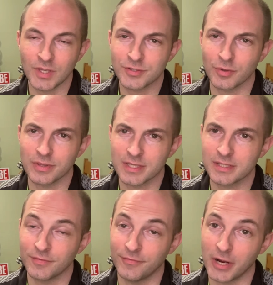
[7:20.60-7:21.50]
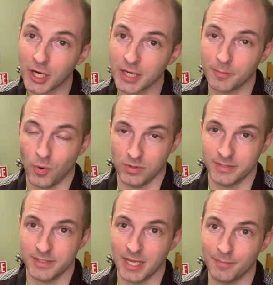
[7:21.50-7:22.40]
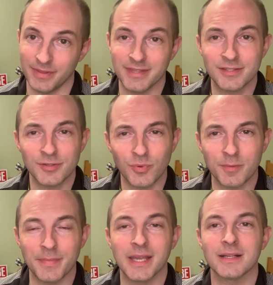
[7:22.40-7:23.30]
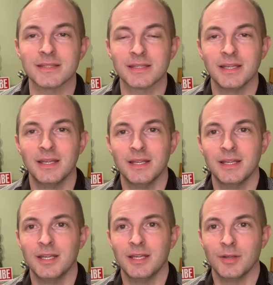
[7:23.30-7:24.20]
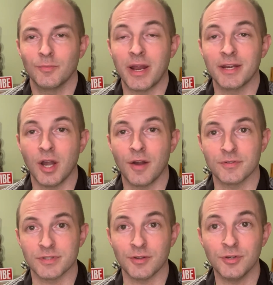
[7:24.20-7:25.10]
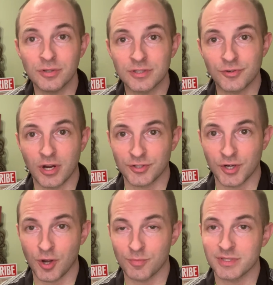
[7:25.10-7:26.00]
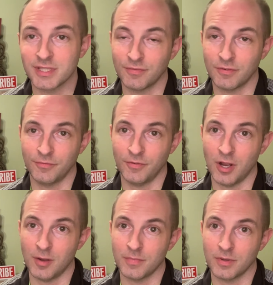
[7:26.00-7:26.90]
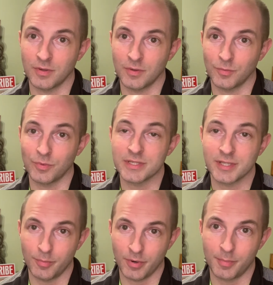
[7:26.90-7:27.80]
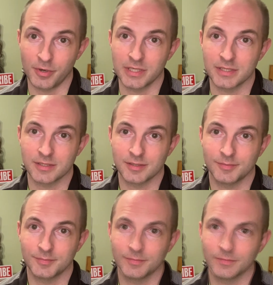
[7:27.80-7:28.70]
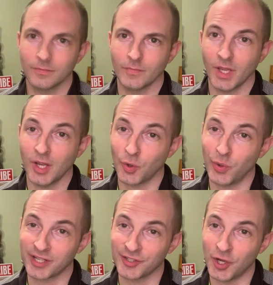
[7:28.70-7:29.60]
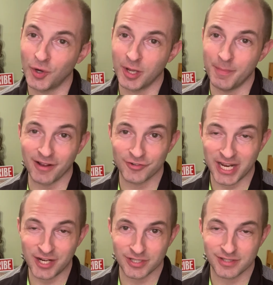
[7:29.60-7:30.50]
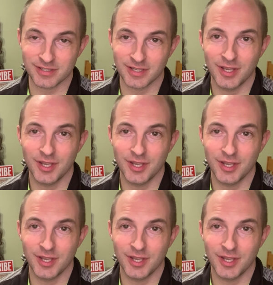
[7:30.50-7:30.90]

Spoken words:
So this is a very important step, and this is what makes writing offers on new construction homes different from resale properties. A quick note about changes.